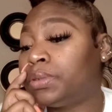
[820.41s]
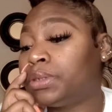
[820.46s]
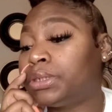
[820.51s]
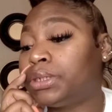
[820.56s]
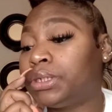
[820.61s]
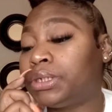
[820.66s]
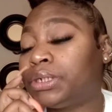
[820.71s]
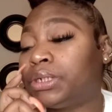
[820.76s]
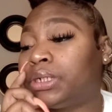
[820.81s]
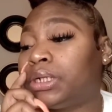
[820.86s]
But
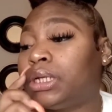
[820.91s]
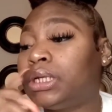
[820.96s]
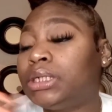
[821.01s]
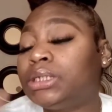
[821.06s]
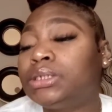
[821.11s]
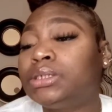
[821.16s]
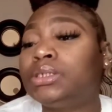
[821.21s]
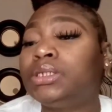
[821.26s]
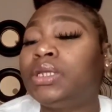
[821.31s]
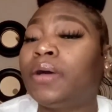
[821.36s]
girl,
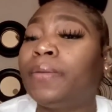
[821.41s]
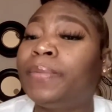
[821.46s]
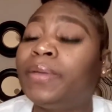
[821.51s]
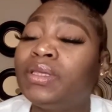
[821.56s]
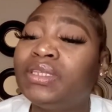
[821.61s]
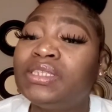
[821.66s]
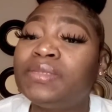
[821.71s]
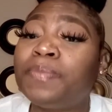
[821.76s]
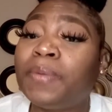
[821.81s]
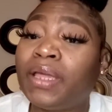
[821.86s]
don't be
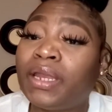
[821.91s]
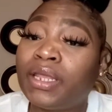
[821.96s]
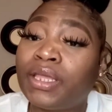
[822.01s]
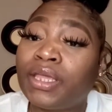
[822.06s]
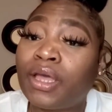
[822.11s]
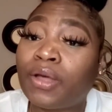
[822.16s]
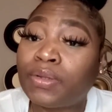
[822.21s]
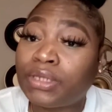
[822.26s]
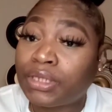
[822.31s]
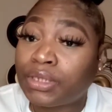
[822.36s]
spending
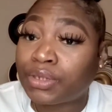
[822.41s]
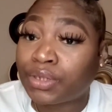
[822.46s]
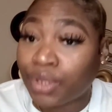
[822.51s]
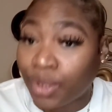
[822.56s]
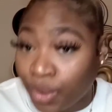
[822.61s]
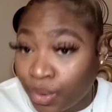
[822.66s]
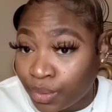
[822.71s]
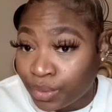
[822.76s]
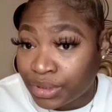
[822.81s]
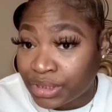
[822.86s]
your little
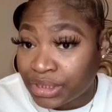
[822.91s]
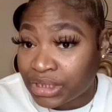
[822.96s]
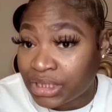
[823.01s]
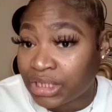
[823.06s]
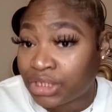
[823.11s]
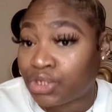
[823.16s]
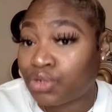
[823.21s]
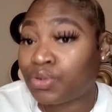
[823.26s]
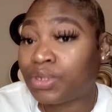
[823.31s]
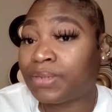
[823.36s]
coins
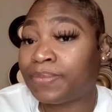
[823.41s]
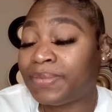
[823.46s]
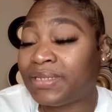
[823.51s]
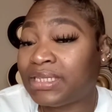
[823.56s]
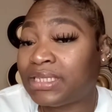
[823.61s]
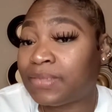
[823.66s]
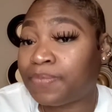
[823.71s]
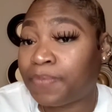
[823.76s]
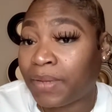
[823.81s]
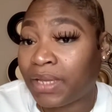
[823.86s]
that you can
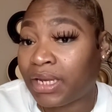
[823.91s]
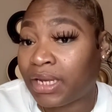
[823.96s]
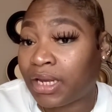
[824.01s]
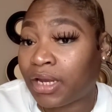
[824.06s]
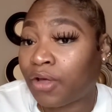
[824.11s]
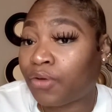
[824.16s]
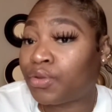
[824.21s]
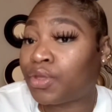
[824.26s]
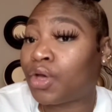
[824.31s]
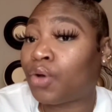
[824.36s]
be
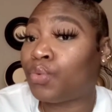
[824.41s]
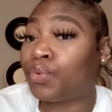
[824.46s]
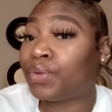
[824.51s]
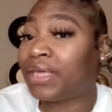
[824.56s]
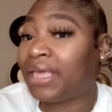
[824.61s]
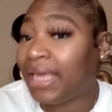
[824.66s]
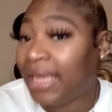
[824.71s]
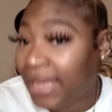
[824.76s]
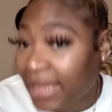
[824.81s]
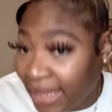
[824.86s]
spending on your
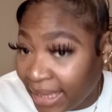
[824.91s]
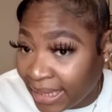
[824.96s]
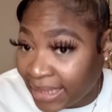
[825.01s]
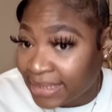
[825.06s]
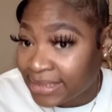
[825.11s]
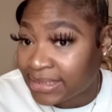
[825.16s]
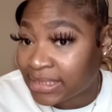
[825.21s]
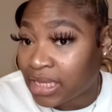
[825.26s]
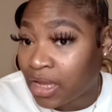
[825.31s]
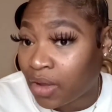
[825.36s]
kids.